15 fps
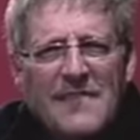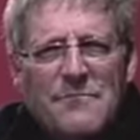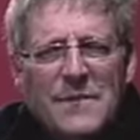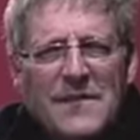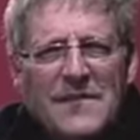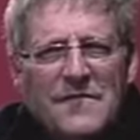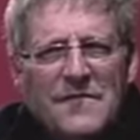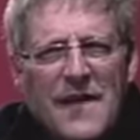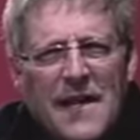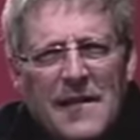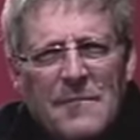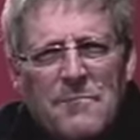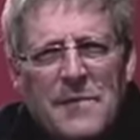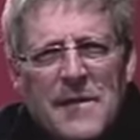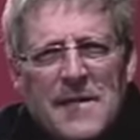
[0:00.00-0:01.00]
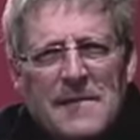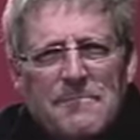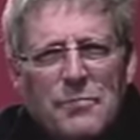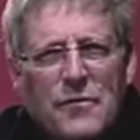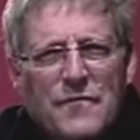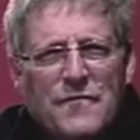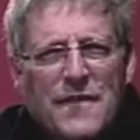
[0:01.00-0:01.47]
have been developing
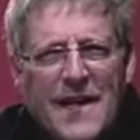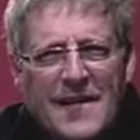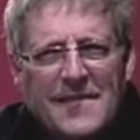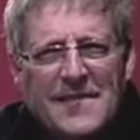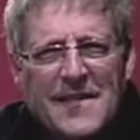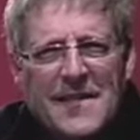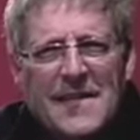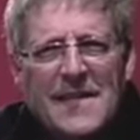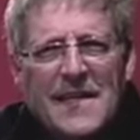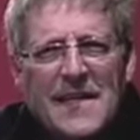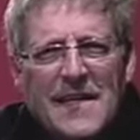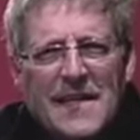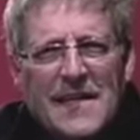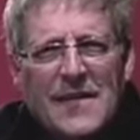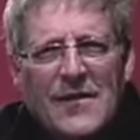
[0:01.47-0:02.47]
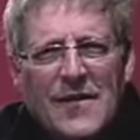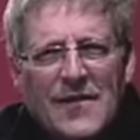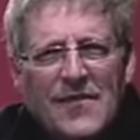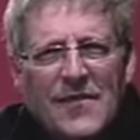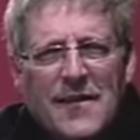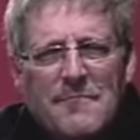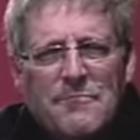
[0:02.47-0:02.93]
and perfecting here at
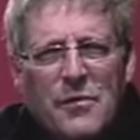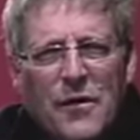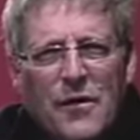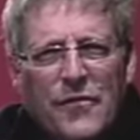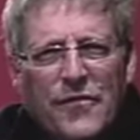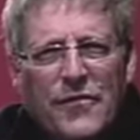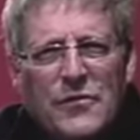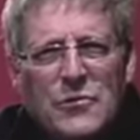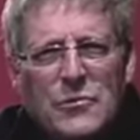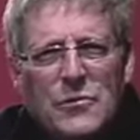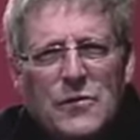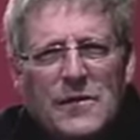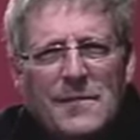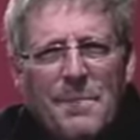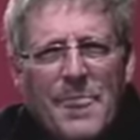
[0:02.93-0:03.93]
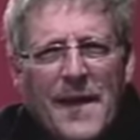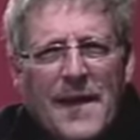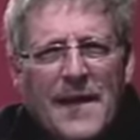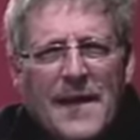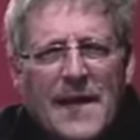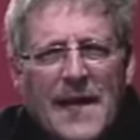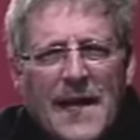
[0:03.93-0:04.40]
St. Paul's School
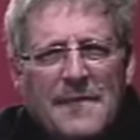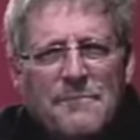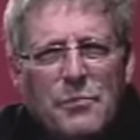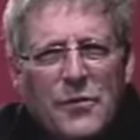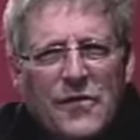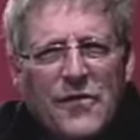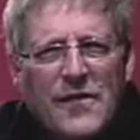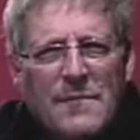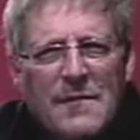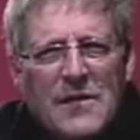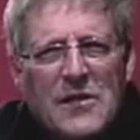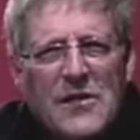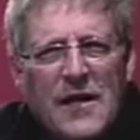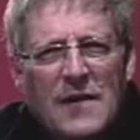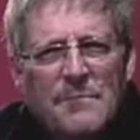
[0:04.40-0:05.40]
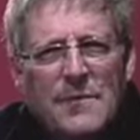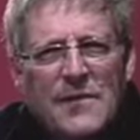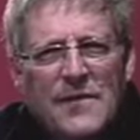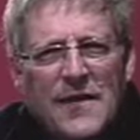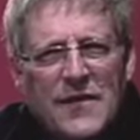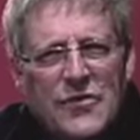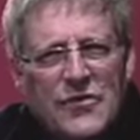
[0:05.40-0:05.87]
and puts them in
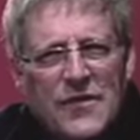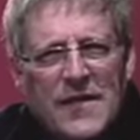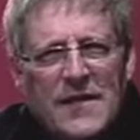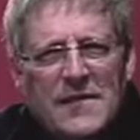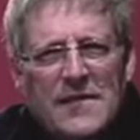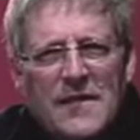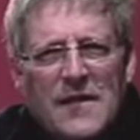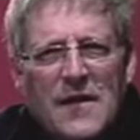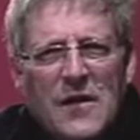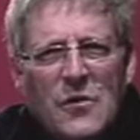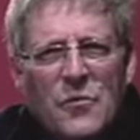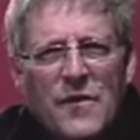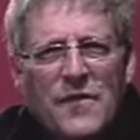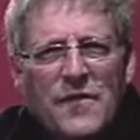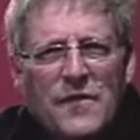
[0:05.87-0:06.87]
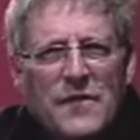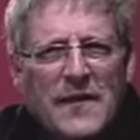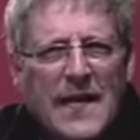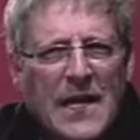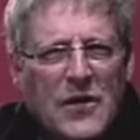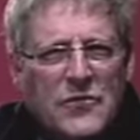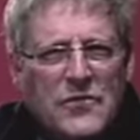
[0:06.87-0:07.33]
competition with their
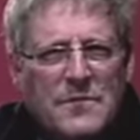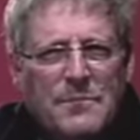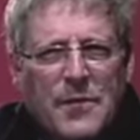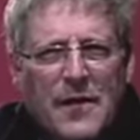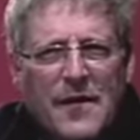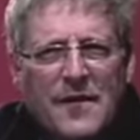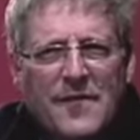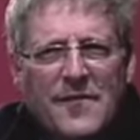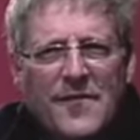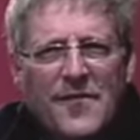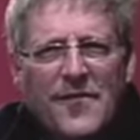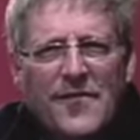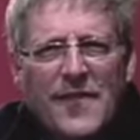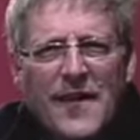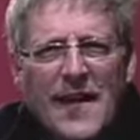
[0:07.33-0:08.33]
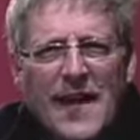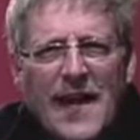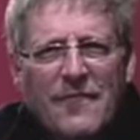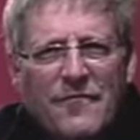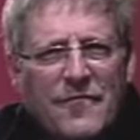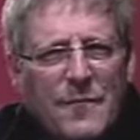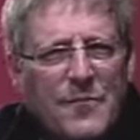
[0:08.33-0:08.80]
counterparts uh,
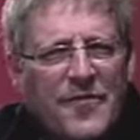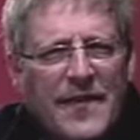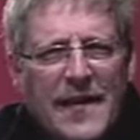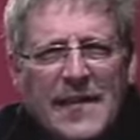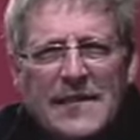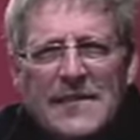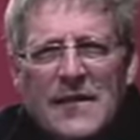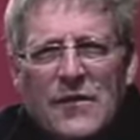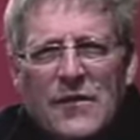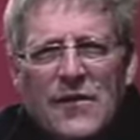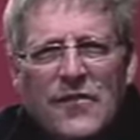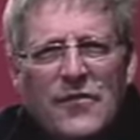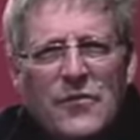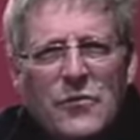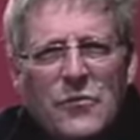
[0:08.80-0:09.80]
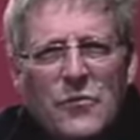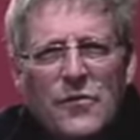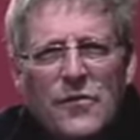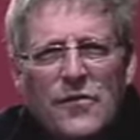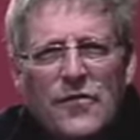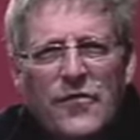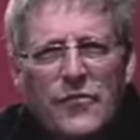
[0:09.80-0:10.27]
from secondary
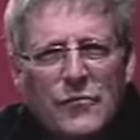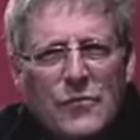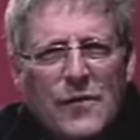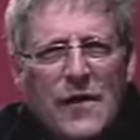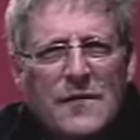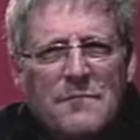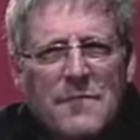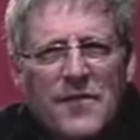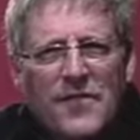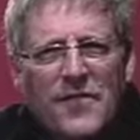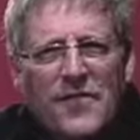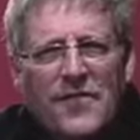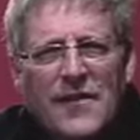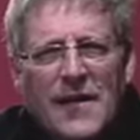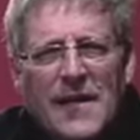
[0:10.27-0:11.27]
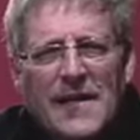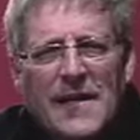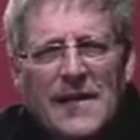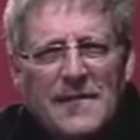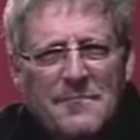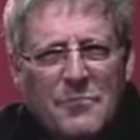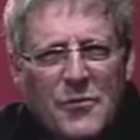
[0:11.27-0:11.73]
schools throughout Mississauga
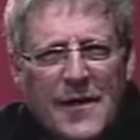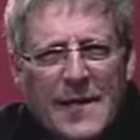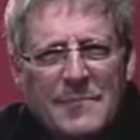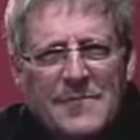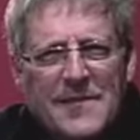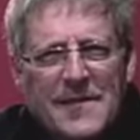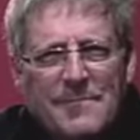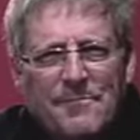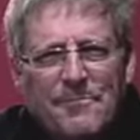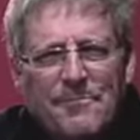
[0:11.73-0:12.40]
and Brampton.